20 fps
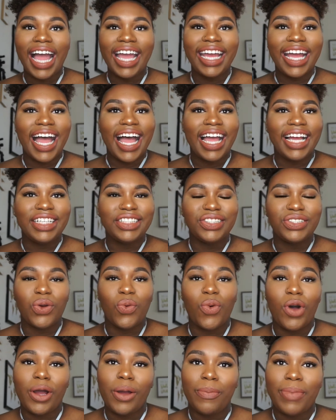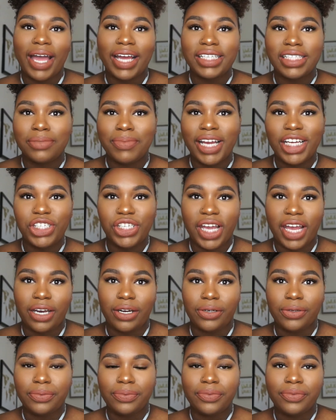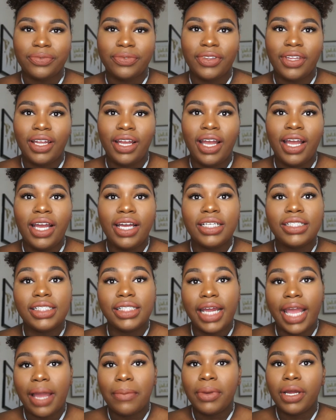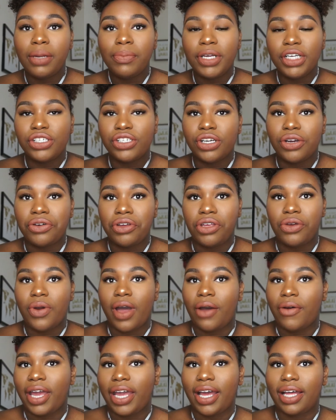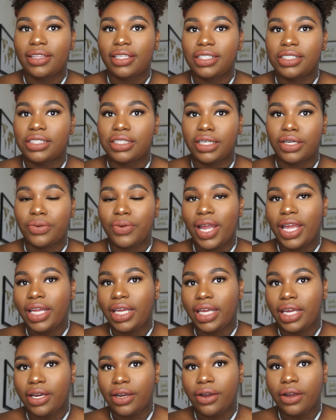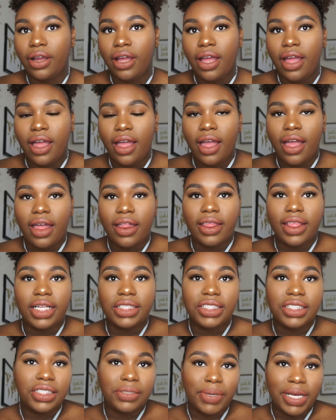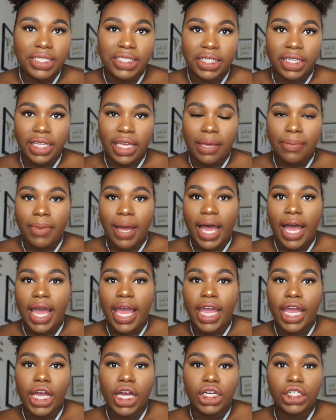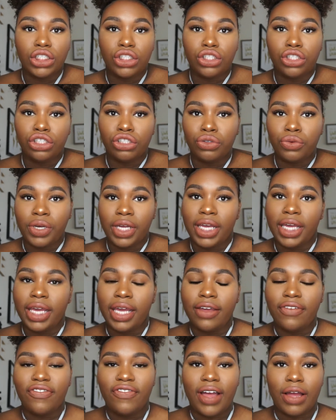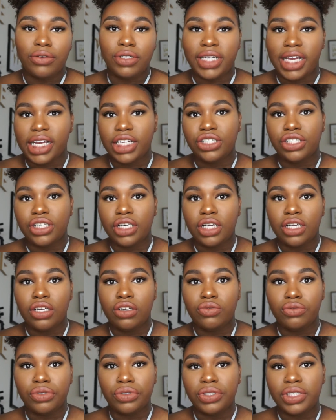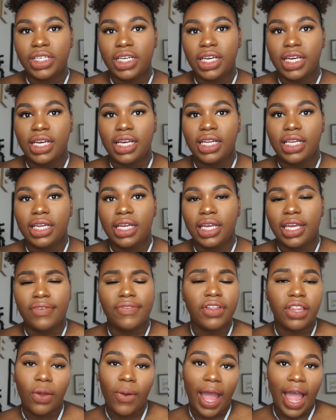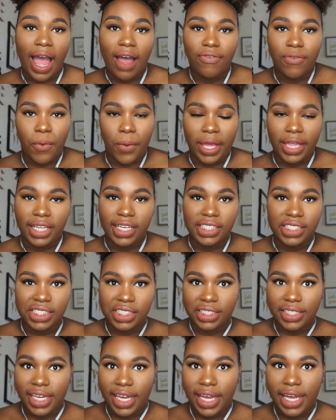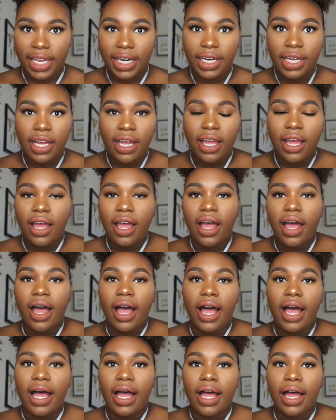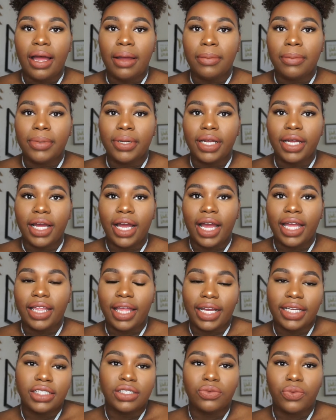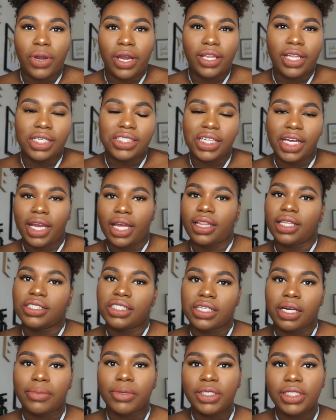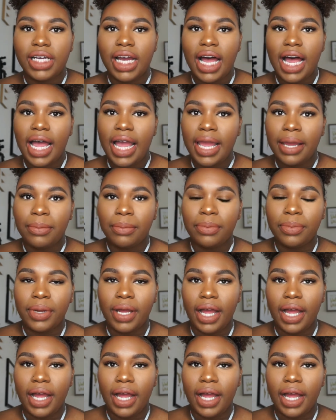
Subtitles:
Hi guys, welcome back to my channel. Today I'm going to be showing you how I got this look right here. This is basically my dewy foundation routine, even though I have oily skin. I like to wear this like in the summertime,